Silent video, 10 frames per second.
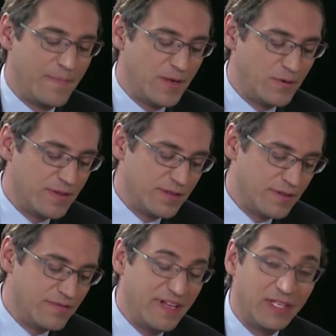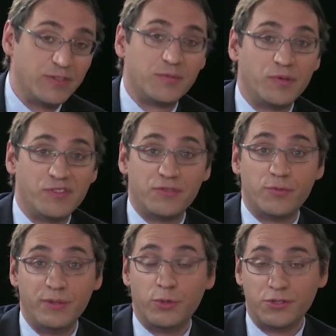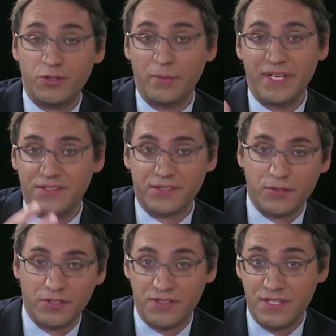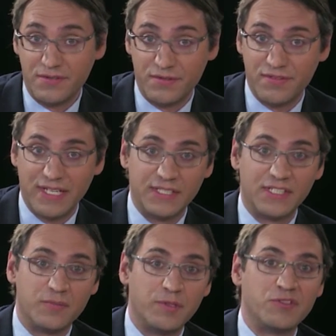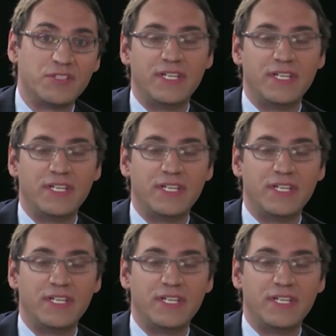the value exposure is really what dominates across the different factor exposure.